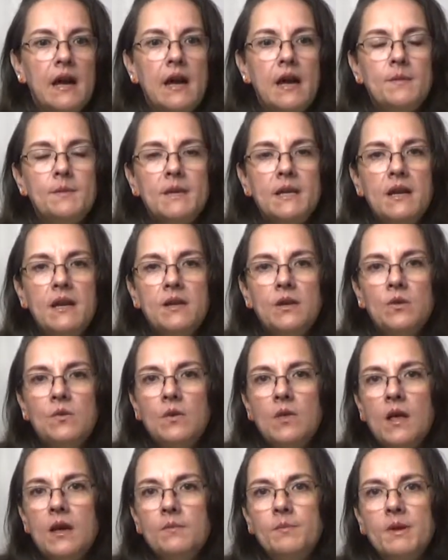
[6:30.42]
I mean, I know a
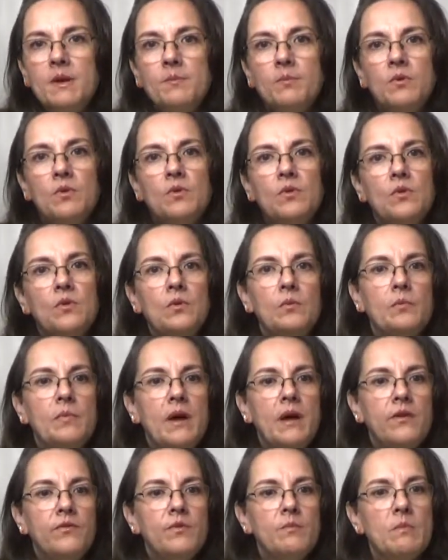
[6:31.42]
lot of people
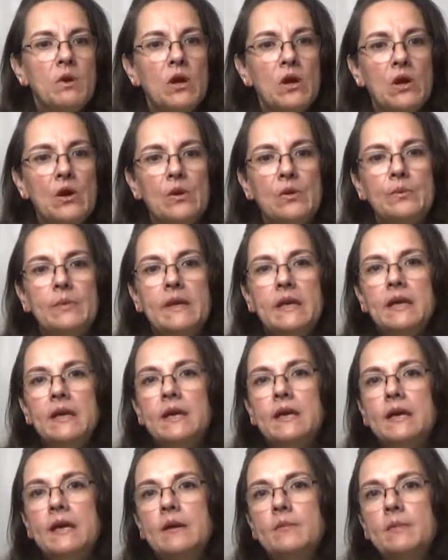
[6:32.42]
buy from
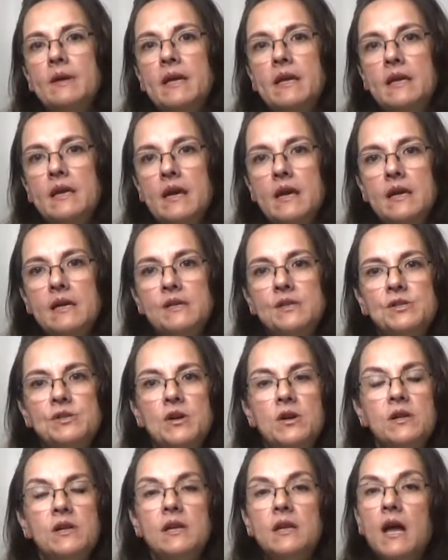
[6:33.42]
Hobium and Ice
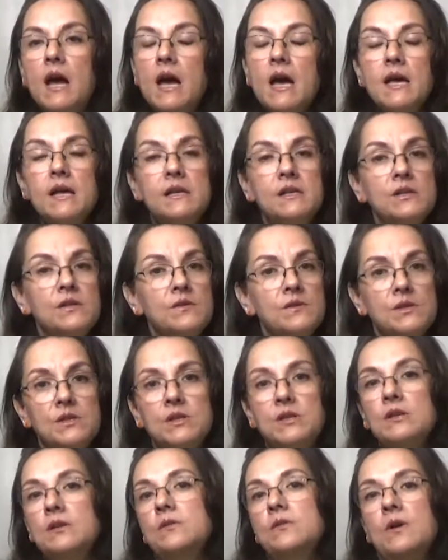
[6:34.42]
Yarn, and I do
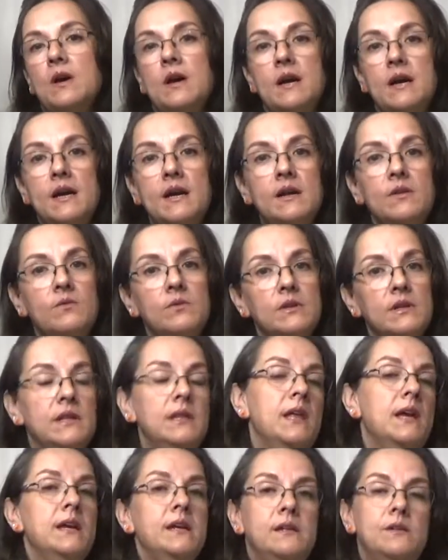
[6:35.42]
too. I really
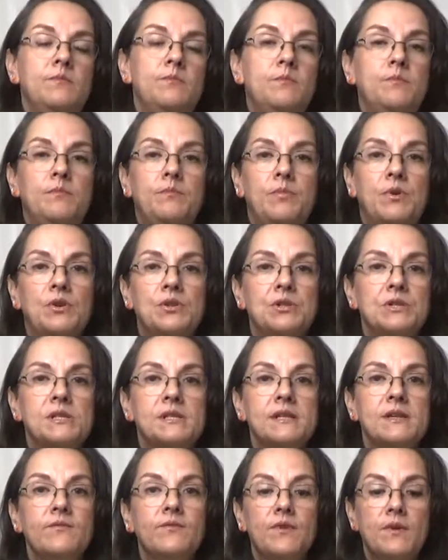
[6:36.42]
like
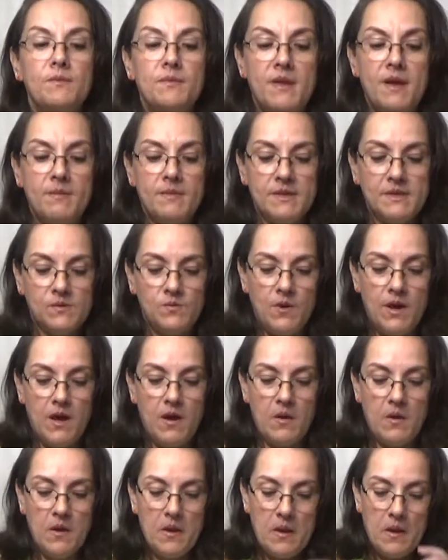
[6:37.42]
purchasing from them as
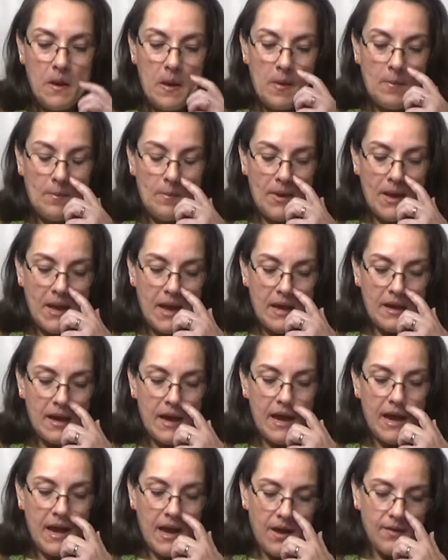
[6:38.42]
well. But I
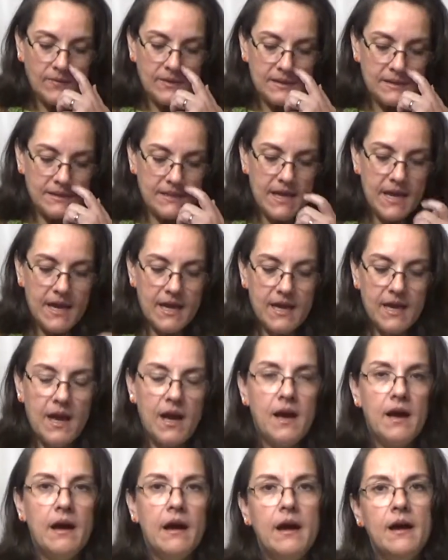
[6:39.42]
have to say,
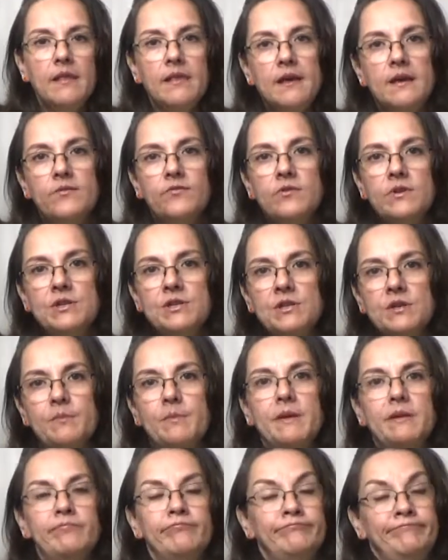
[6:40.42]
I like free
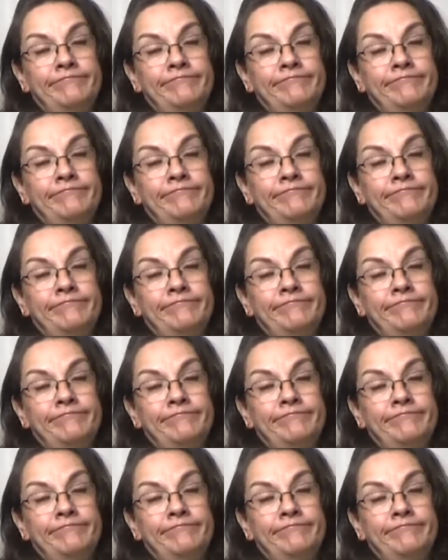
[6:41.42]
shipping.